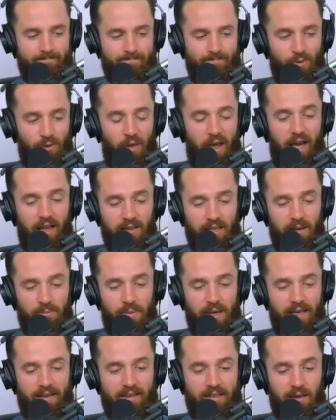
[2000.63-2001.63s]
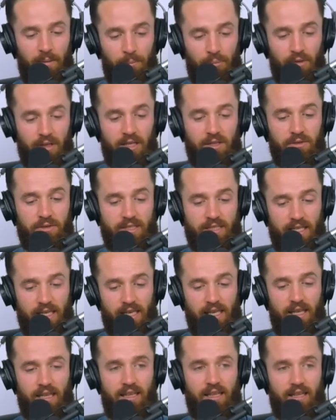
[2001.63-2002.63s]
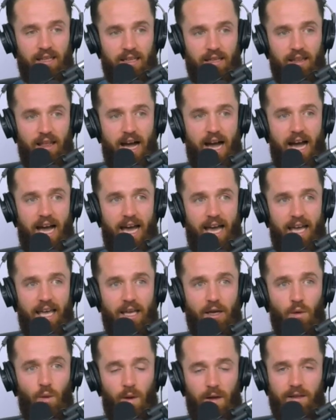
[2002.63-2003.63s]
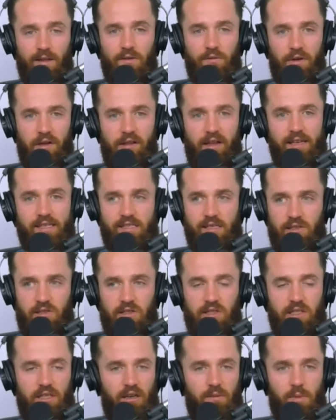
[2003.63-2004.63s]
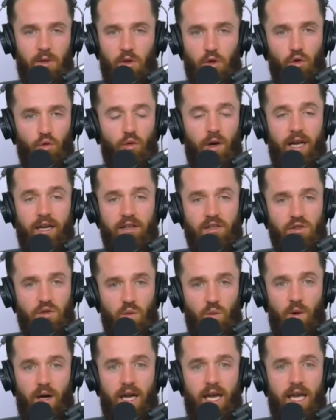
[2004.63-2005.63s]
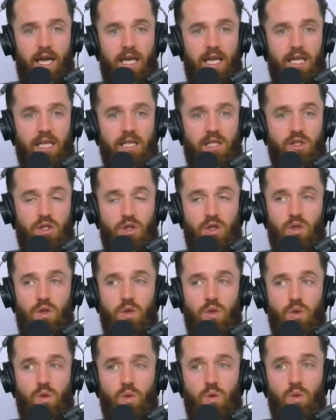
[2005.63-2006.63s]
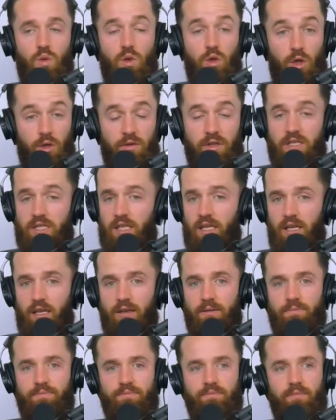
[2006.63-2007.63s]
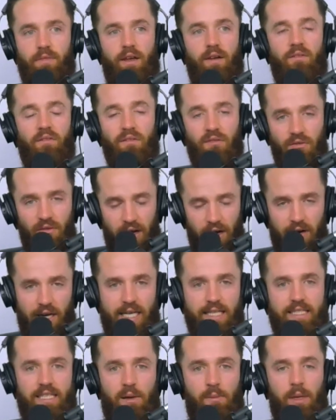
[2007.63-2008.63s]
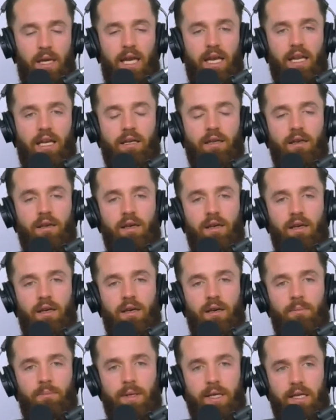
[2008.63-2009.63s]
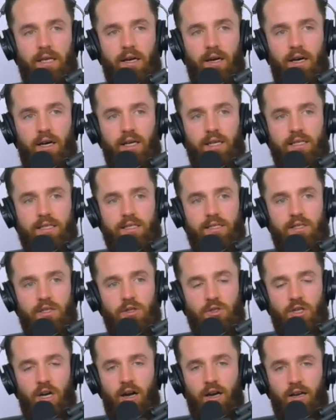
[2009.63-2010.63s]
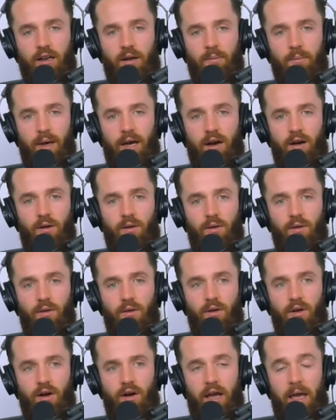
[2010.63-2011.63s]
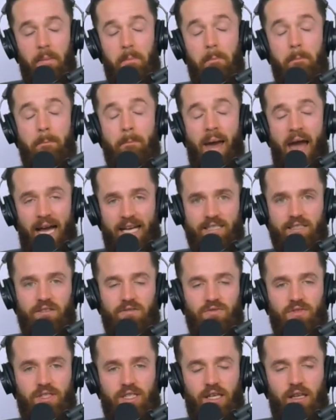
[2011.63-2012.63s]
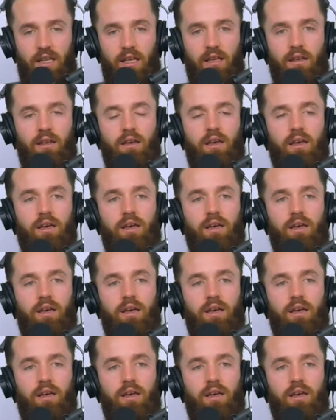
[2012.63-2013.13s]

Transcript: With LA being a completely new city, I quickly realized this is going to be the greatest way to learn the city. Very intimidating because you're talking about a massive city.